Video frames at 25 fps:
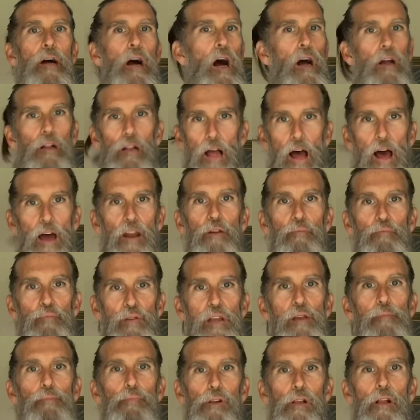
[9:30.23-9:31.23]
A lot of
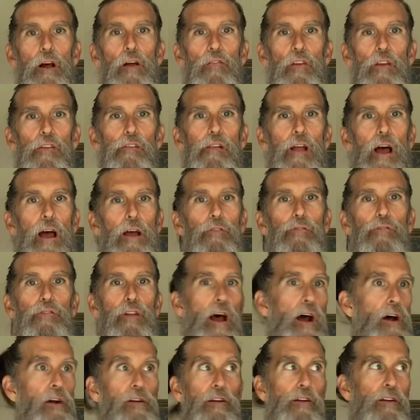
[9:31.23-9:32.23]
people on this
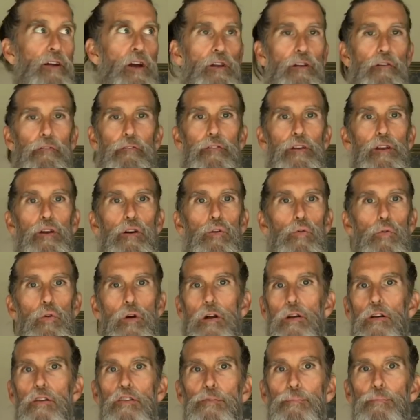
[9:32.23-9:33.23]
lifestyle, you're going to feel
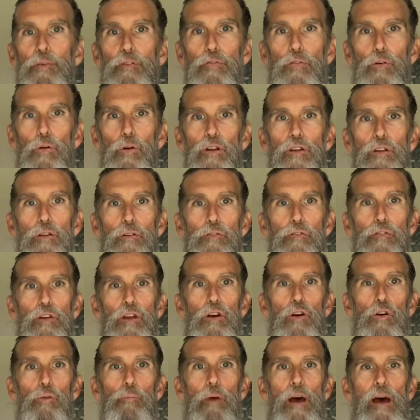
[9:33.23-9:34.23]
worse before you
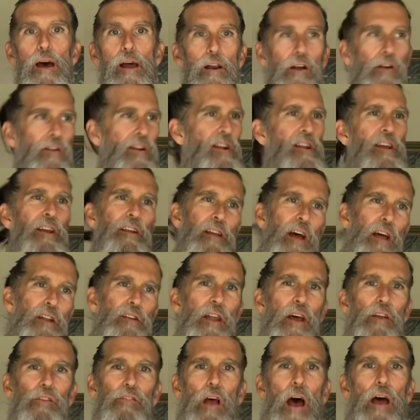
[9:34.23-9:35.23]
feel better. And it
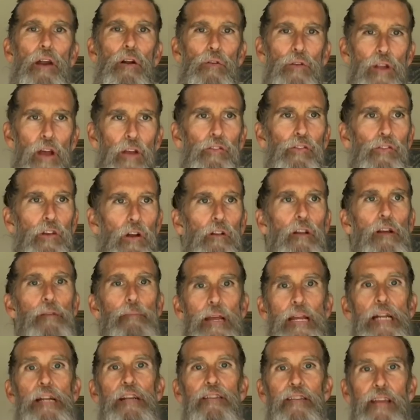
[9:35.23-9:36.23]
doesn't, I don't necessarily
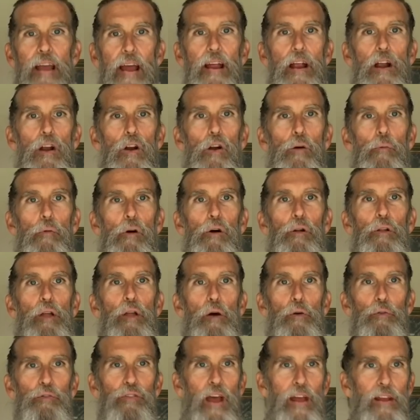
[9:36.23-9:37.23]
mean terrible.
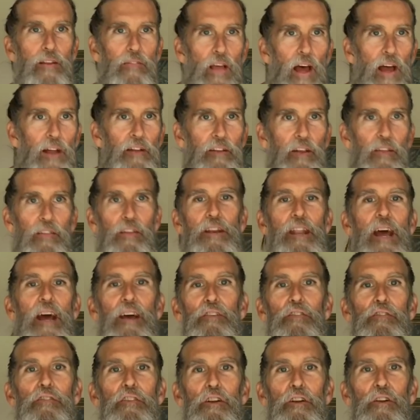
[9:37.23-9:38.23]
Don't take that to the
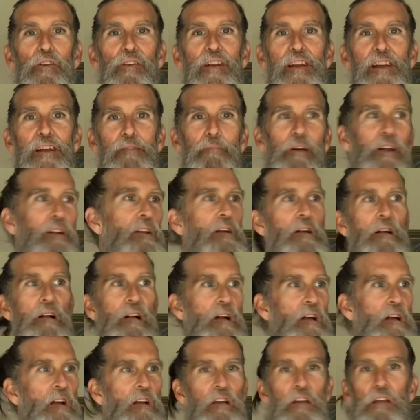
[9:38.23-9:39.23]
next degree. But,
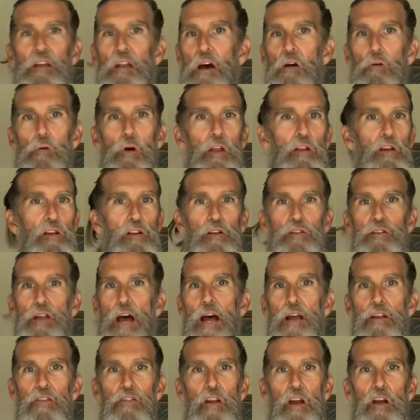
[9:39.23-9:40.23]
you know, whether your
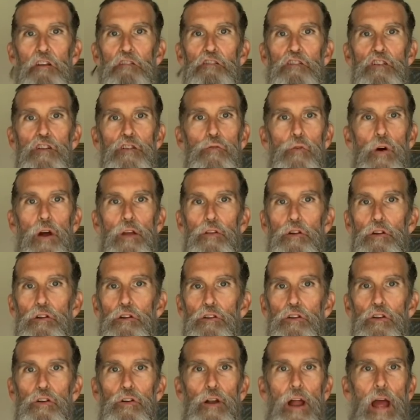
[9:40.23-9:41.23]
digestion, whether
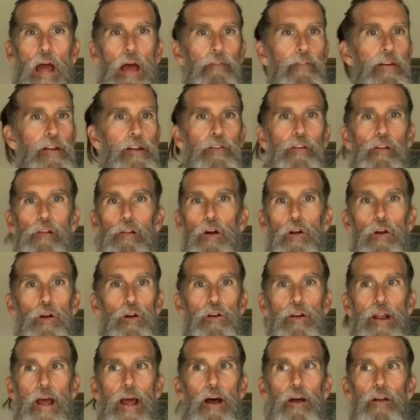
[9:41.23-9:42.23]
you're having to
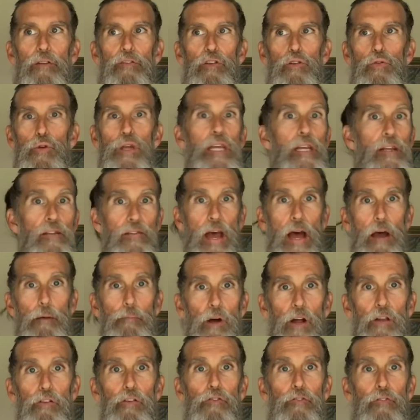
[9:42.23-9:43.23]
learn how to eat that
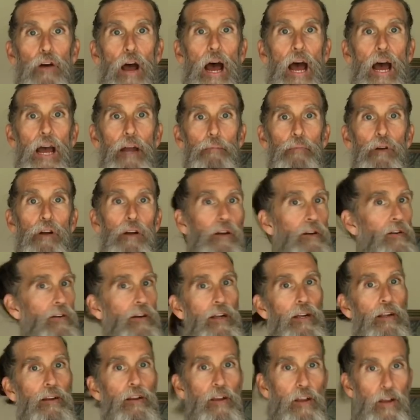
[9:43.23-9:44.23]
much fiber
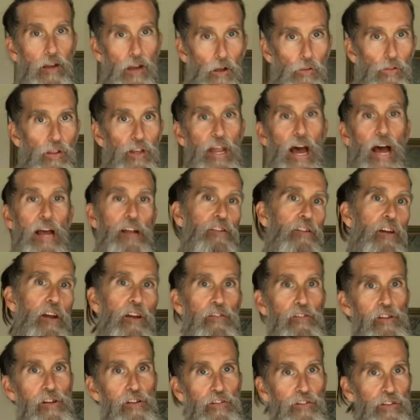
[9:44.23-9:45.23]
and, you know, the
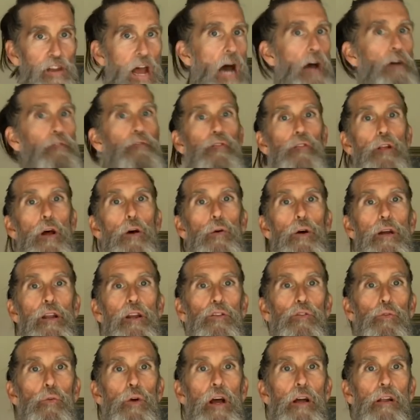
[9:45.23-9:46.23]
digestion's not flowing
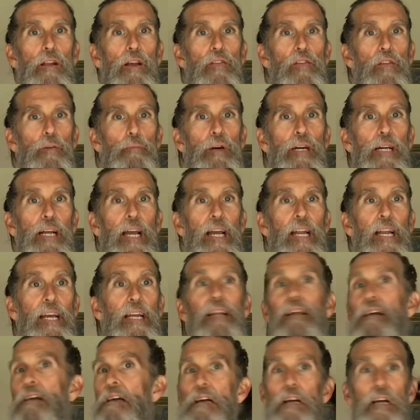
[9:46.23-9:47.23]
as well in the
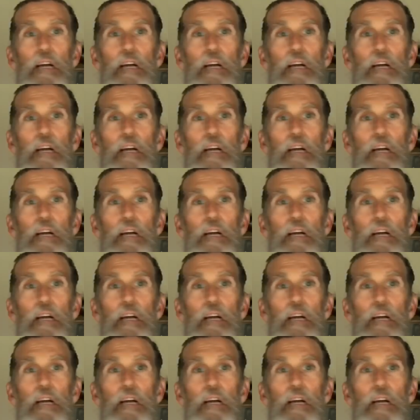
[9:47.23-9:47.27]
beginning,